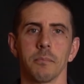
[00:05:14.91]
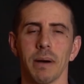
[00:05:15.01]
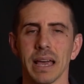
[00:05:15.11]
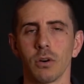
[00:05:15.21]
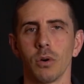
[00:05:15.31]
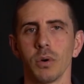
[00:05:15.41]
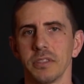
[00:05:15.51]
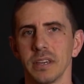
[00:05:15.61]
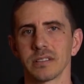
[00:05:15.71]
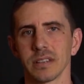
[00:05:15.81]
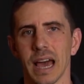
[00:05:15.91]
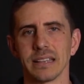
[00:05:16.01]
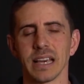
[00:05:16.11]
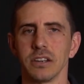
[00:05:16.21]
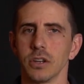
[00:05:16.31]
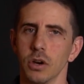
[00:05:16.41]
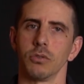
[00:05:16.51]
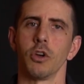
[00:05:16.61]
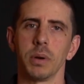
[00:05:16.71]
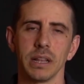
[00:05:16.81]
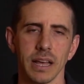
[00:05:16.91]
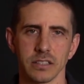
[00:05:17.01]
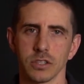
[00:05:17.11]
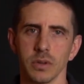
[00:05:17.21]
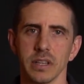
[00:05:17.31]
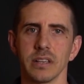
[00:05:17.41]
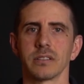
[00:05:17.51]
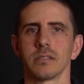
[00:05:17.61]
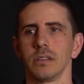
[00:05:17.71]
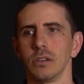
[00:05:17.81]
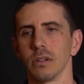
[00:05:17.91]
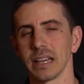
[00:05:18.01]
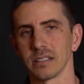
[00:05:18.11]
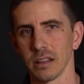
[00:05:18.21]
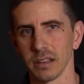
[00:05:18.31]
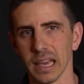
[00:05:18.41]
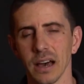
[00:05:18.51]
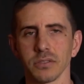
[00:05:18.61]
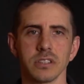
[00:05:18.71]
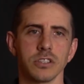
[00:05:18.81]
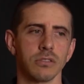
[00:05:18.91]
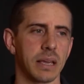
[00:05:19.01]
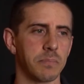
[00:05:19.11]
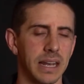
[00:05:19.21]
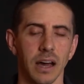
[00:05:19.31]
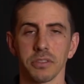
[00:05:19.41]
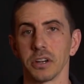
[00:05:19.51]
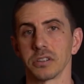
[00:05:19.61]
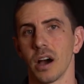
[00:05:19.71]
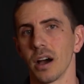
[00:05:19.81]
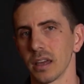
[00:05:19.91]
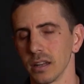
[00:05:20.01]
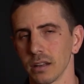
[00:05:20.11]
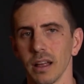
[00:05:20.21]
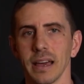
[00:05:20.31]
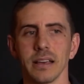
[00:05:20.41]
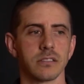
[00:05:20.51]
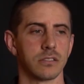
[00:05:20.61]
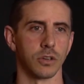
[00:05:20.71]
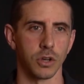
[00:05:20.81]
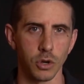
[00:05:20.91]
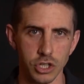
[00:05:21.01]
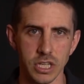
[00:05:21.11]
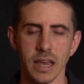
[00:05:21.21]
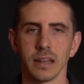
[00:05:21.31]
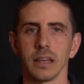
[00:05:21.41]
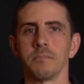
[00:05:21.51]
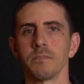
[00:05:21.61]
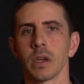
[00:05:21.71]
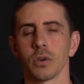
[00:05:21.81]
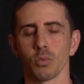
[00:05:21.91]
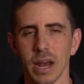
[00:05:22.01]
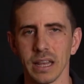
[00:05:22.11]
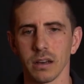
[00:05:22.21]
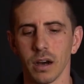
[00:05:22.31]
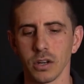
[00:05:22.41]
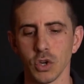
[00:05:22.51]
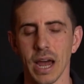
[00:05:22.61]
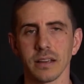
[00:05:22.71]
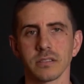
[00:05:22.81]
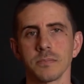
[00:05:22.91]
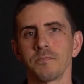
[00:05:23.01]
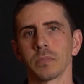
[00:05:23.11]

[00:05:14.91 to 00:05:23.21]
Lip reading: My goal with this, guys, I know nobody likes doing this. You like selling houses, you like being out there talking to clients, negotiating, writing contracts.